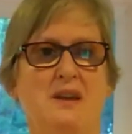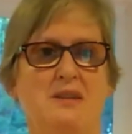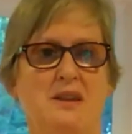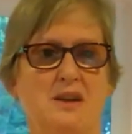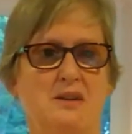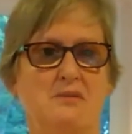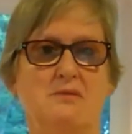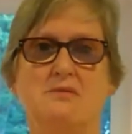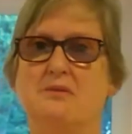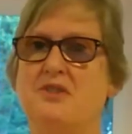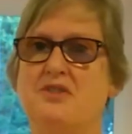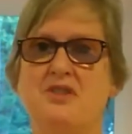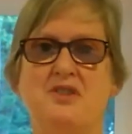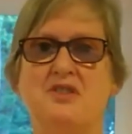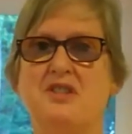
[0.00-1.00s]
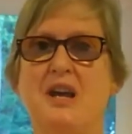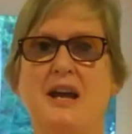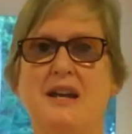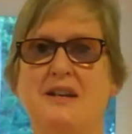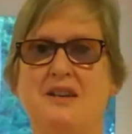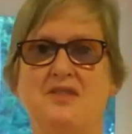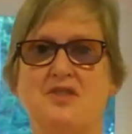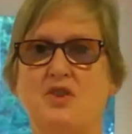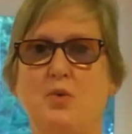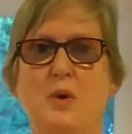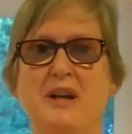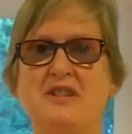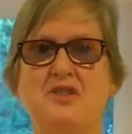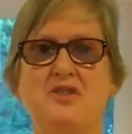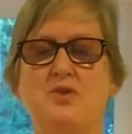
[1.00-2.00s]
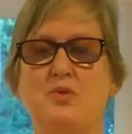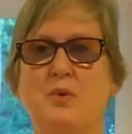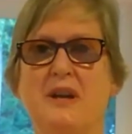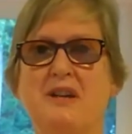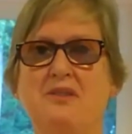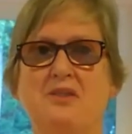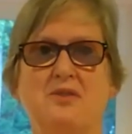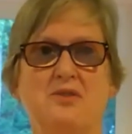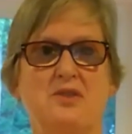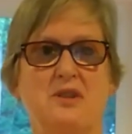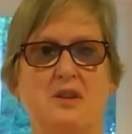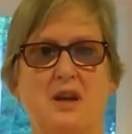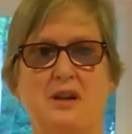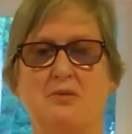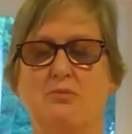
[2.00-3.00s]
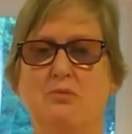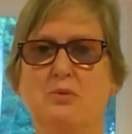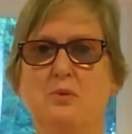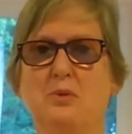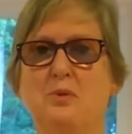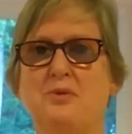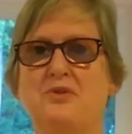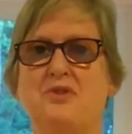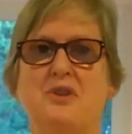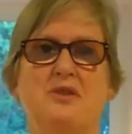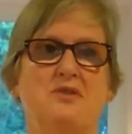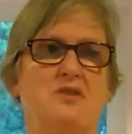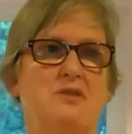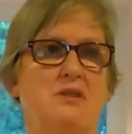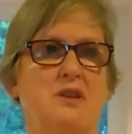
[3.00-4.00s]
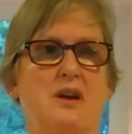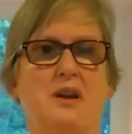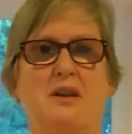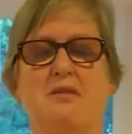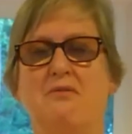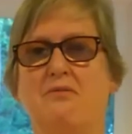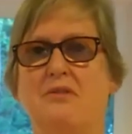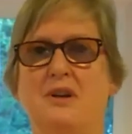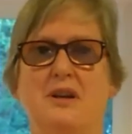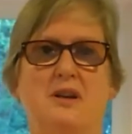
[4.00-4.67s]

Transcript: the society is quite strict. There's a lot of rules. There's a lot of,